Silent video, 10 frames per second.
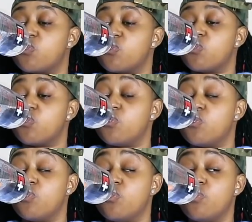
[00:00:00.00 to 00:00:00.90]

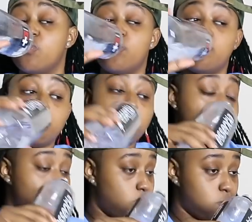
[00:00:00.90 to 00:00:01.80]

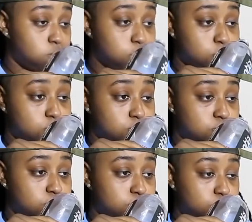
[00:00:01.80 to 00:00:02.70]

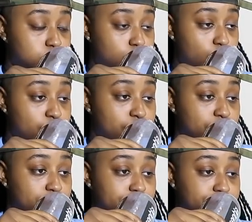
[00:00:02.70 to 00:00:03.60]

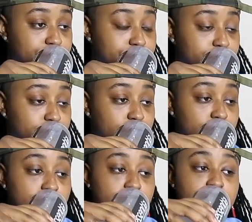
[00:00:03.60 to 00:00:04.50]

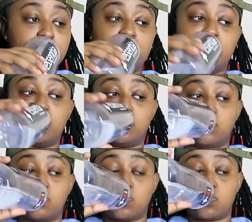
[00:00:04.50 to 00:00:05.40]

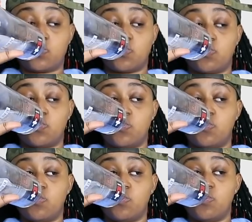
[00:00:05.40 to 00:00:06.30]

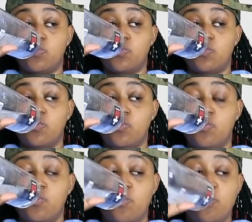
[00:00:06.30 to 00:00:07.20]

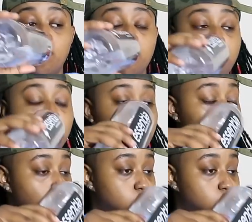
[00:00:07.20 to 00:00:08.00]
The person shown says nothing.